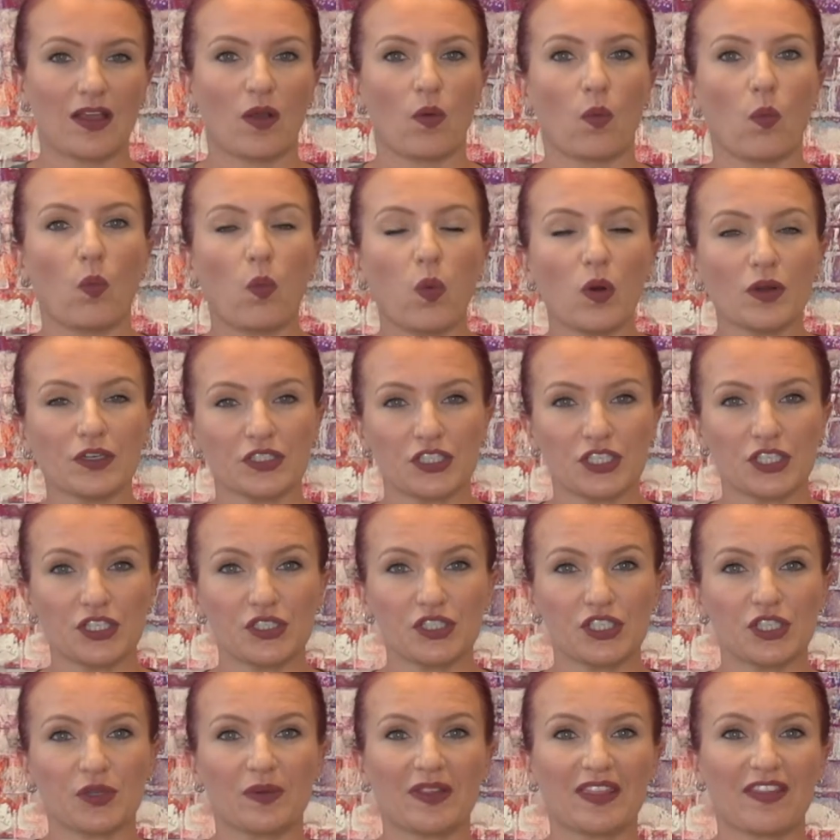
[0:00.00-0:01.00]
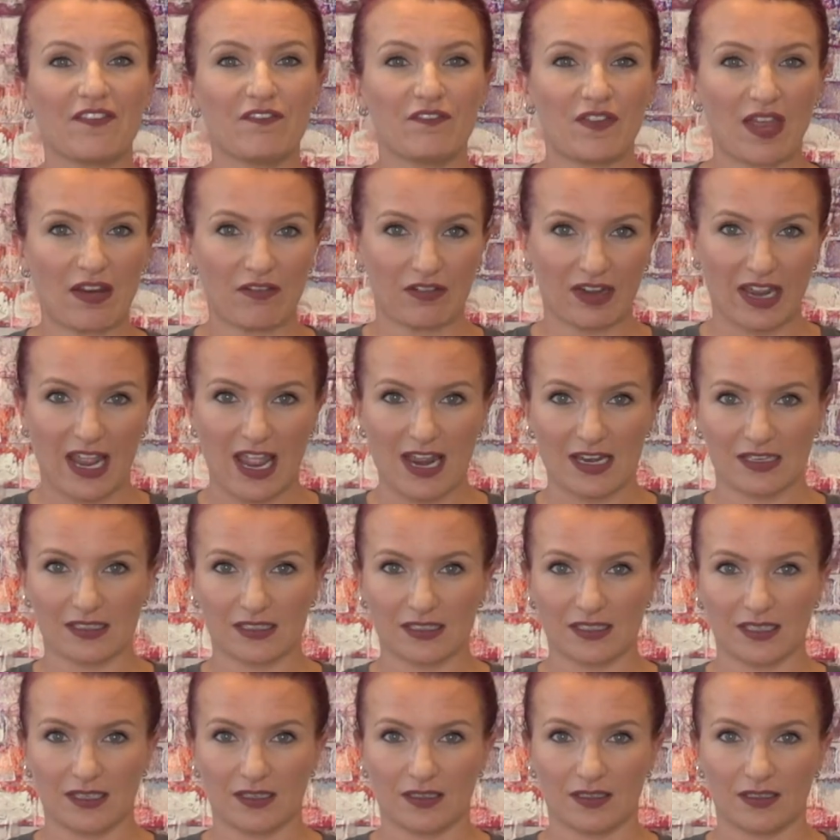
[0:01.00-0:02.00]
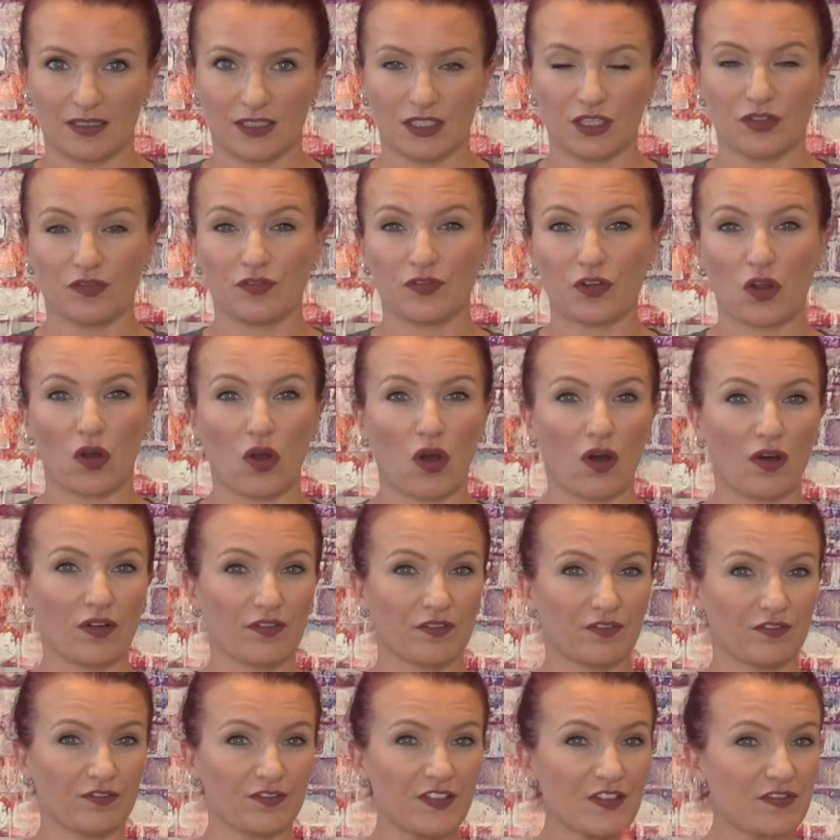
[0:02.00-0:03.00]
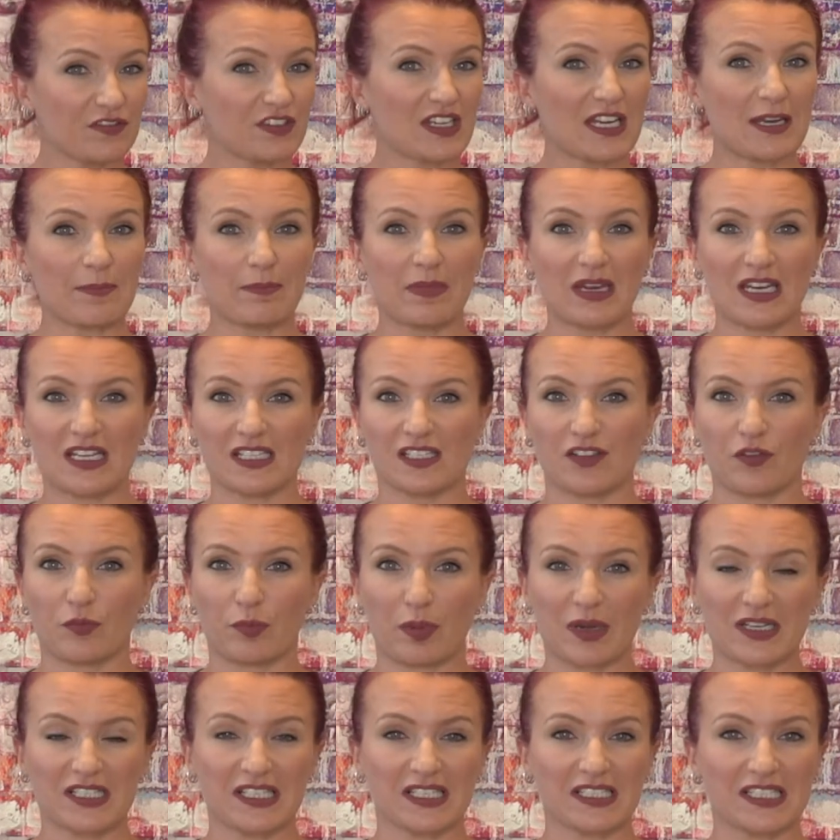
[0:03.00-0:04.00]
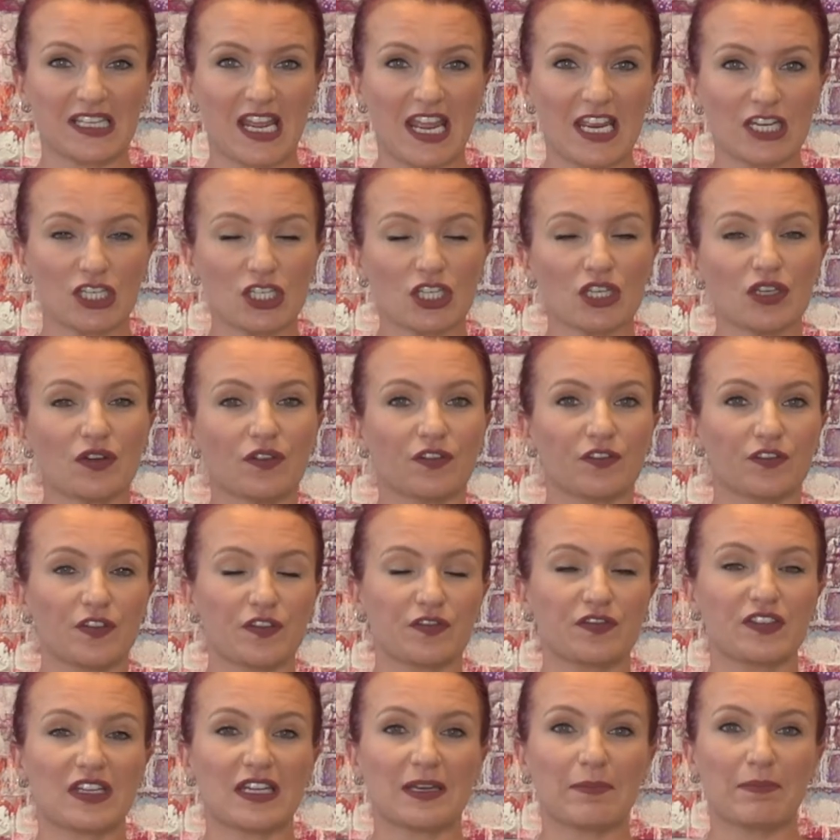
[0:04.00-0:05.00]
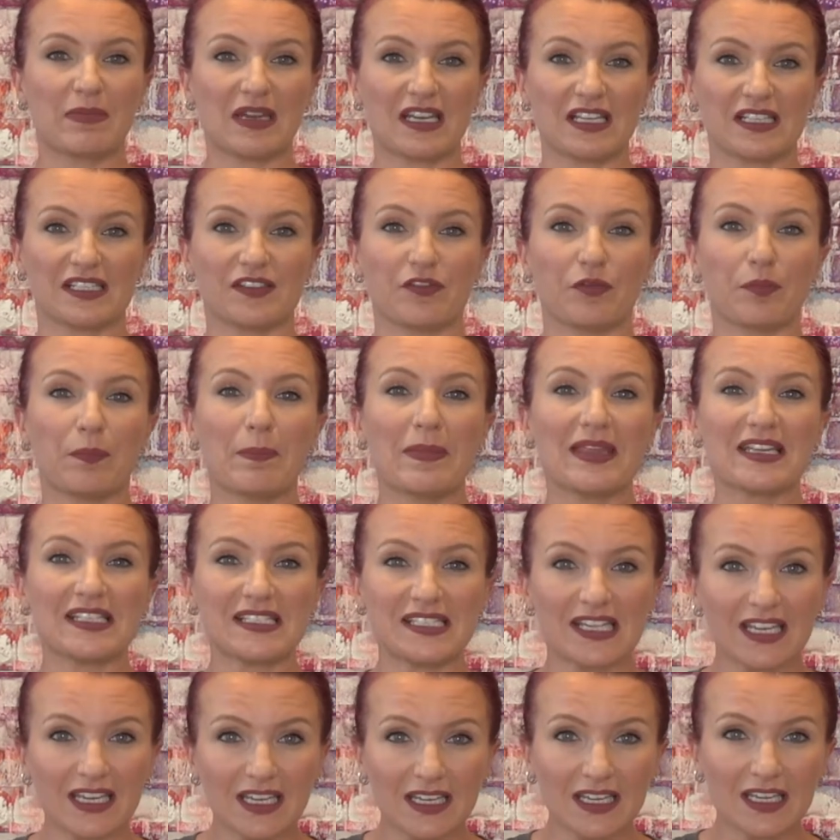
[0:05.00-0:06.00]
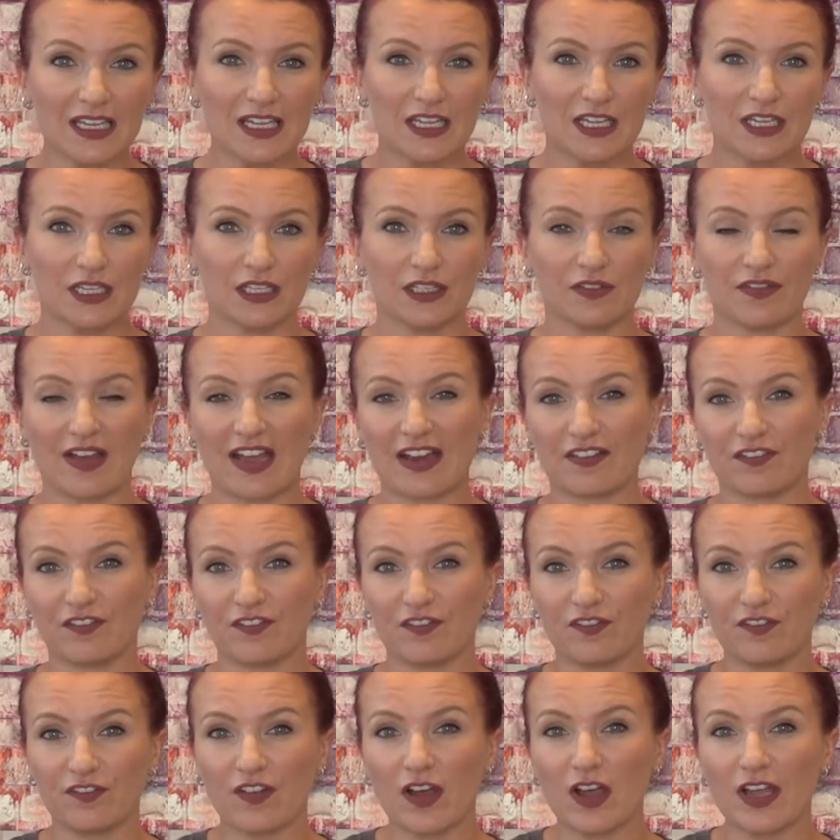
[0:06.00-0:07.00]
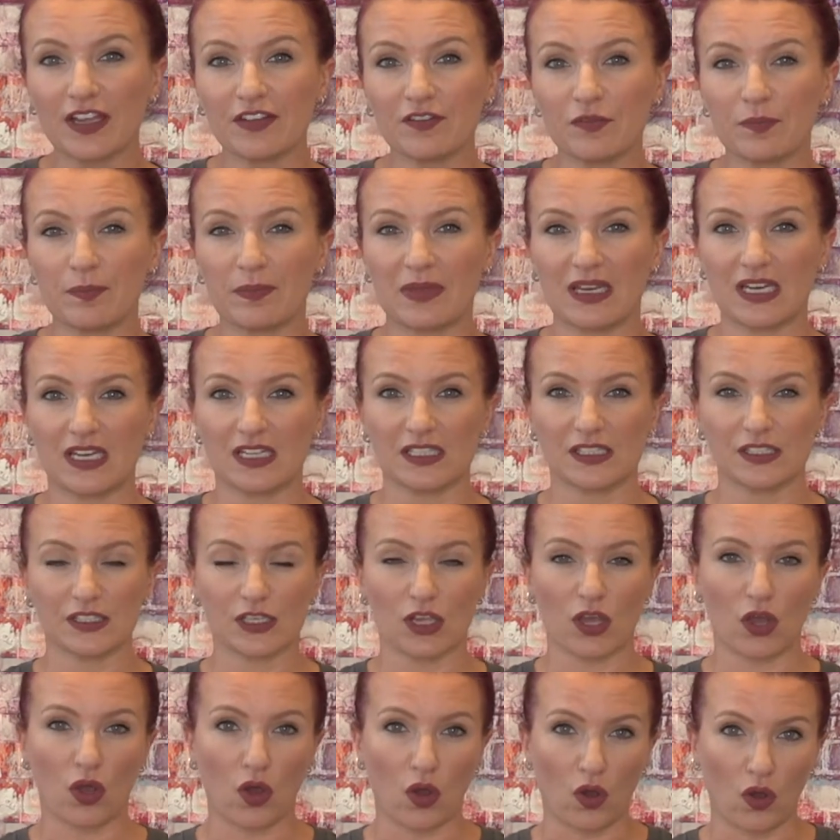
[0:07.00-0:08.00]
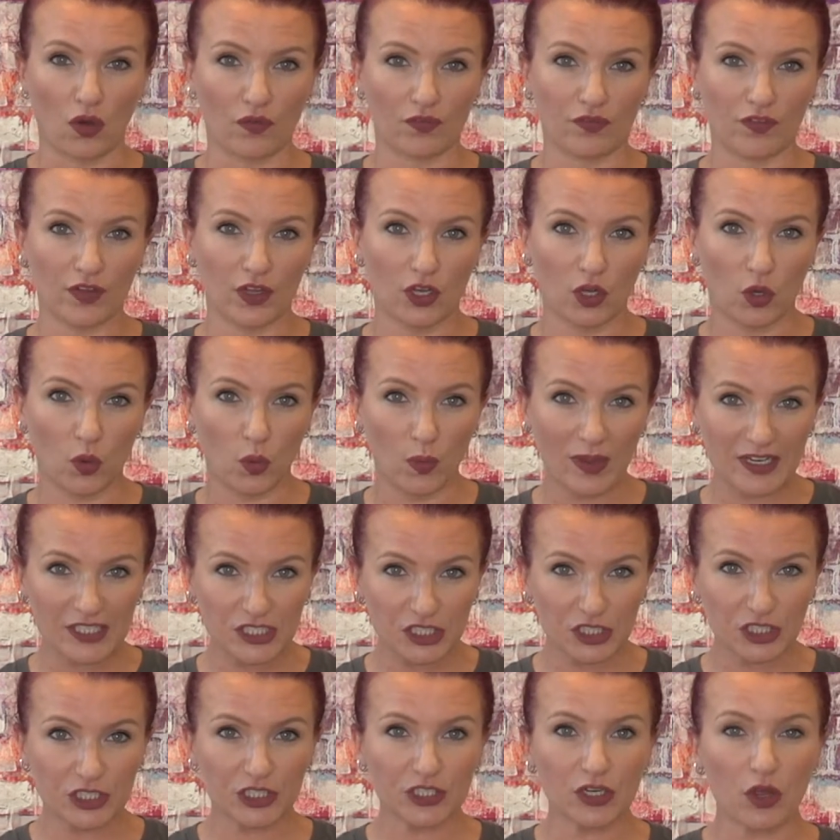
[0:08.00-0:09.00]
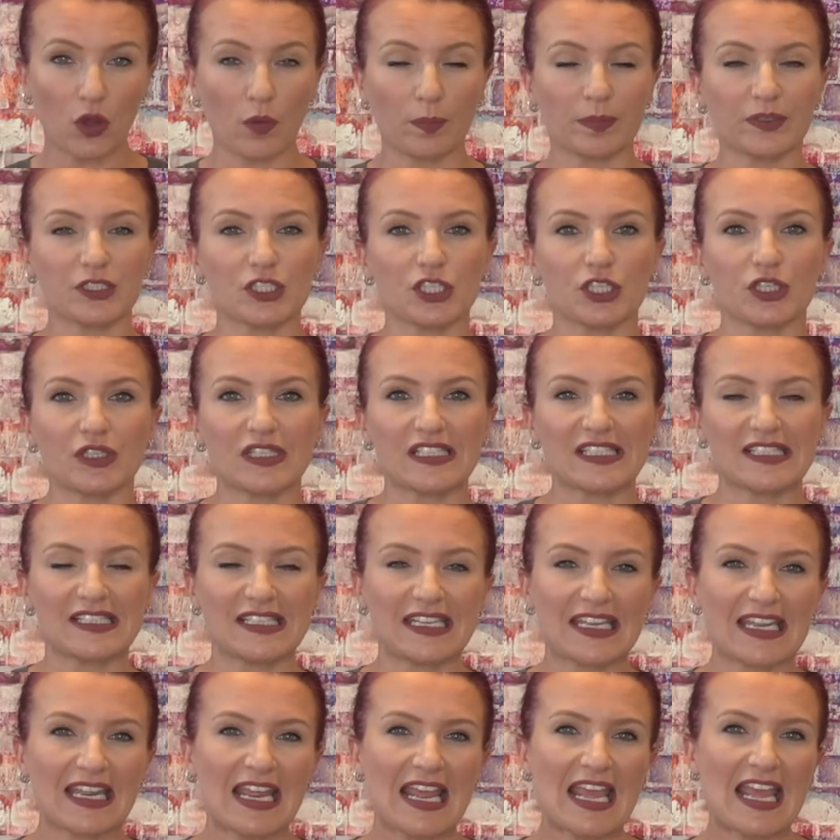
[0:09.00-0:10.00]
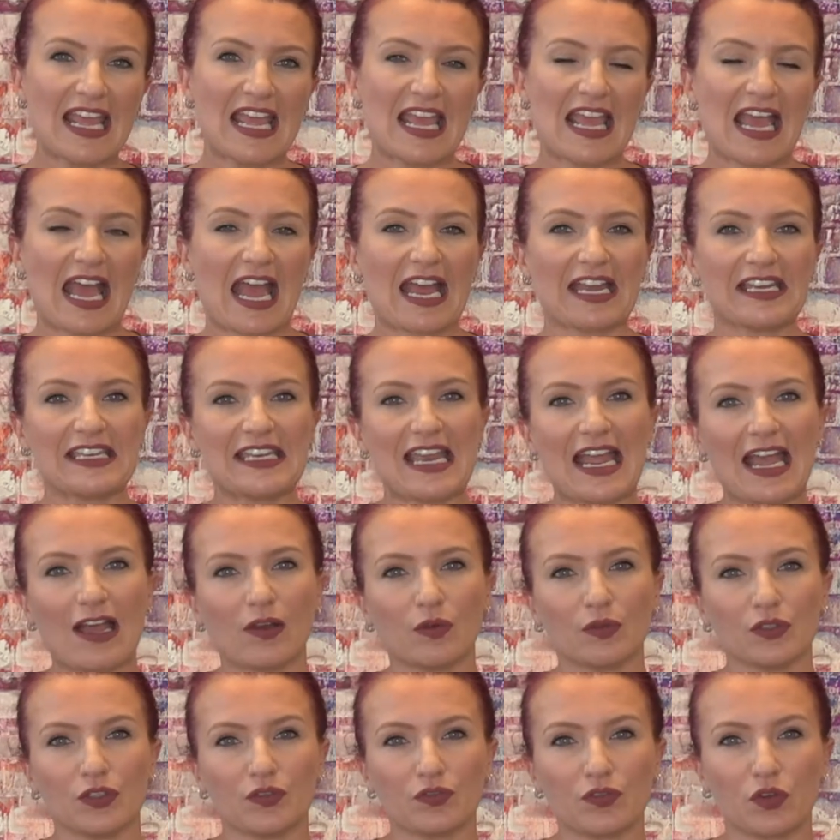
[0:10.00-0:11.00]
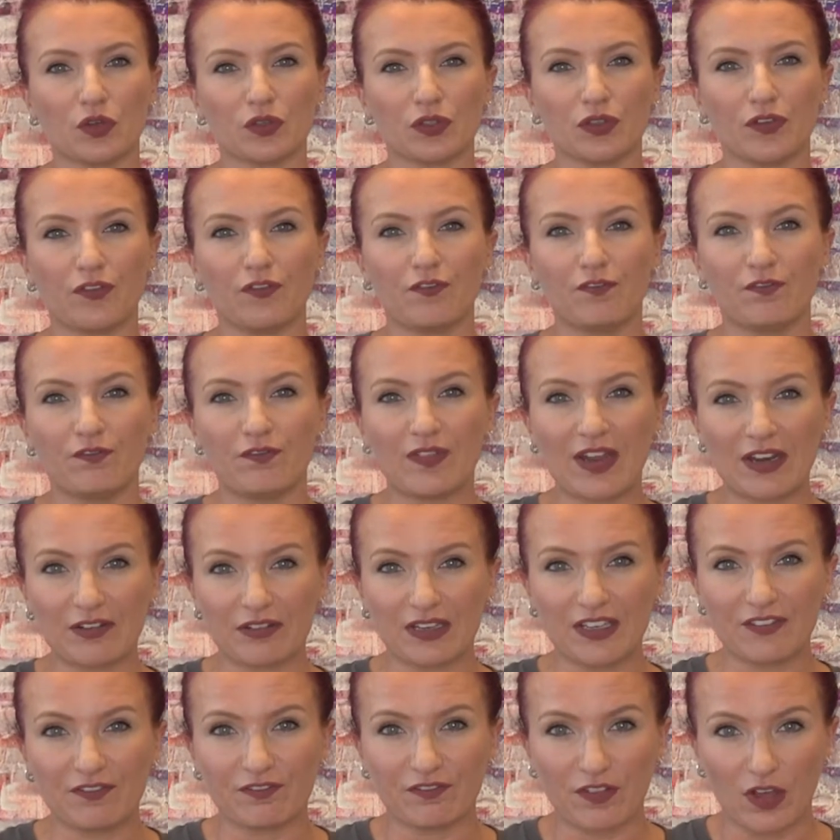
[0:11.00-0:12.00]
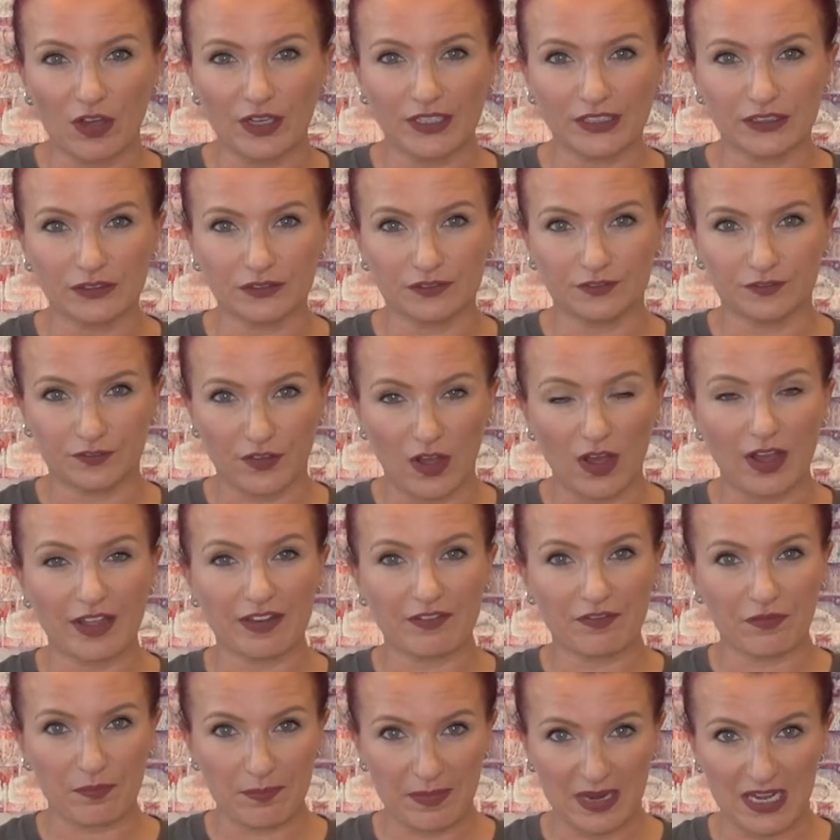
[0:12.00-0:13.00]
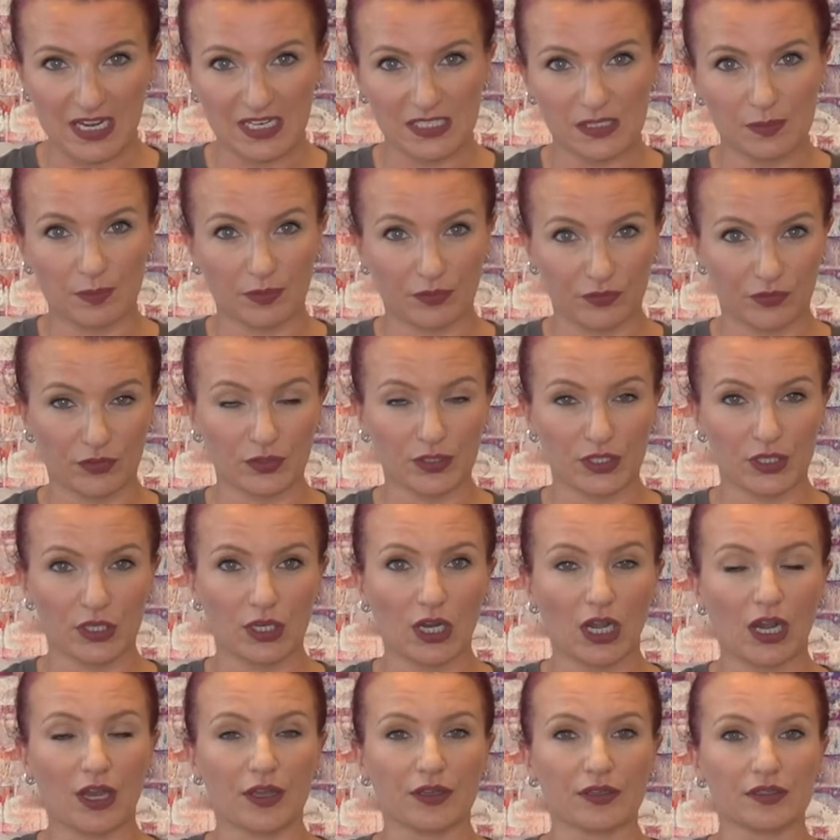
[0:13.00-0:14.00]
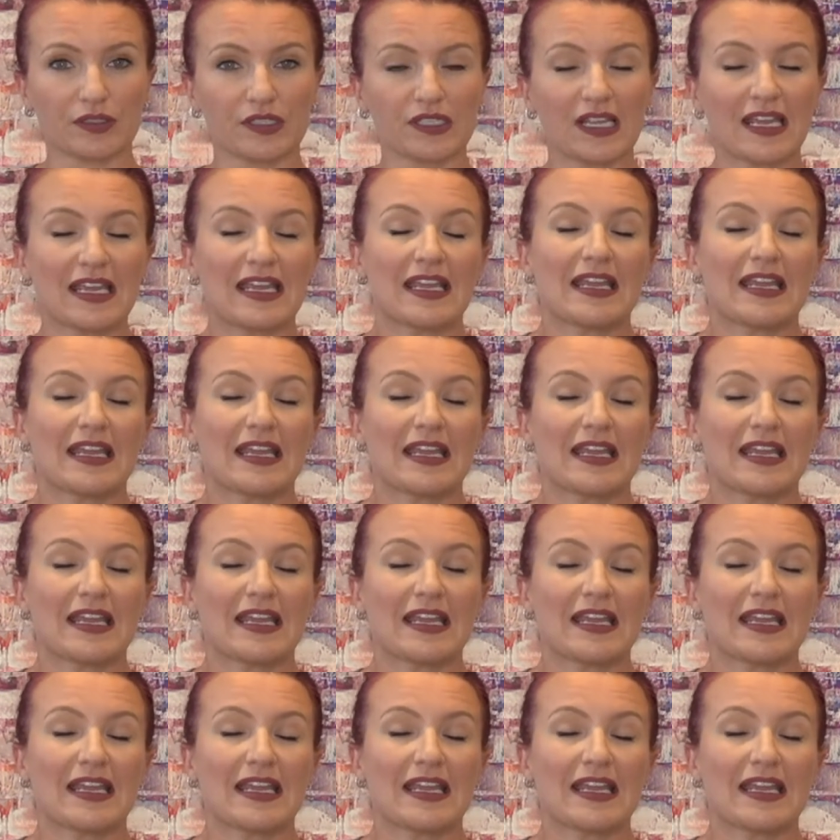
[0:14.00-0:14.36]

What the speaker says: What do you do at the very end? You've got 15 minutes of presentation or 15 minutes of meeting. You've had 5 minutes of question opportunity, and now you've got your very final 5 minutes before you close.